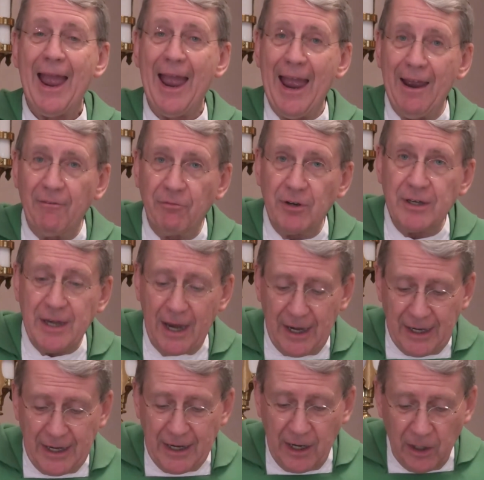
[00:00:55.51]
Every day
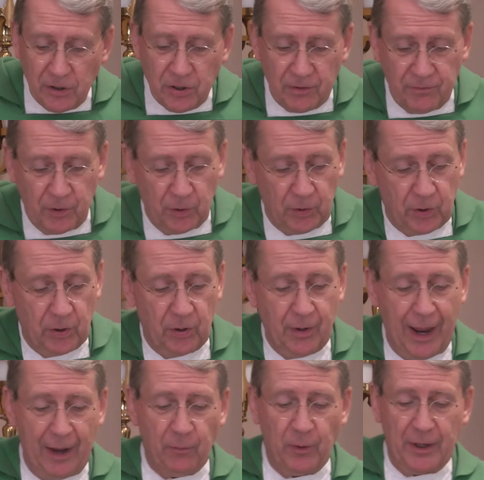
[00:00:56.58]
he interviewed her
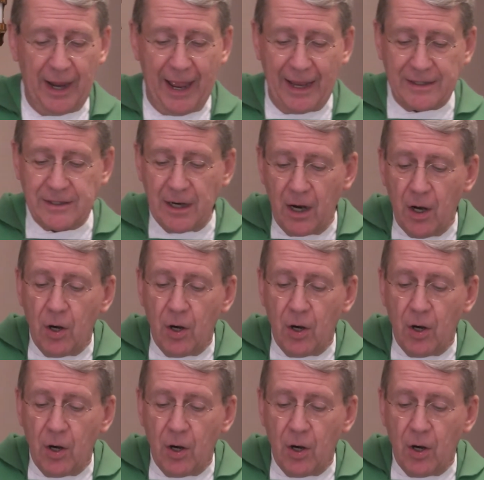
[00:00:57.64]
and would ask,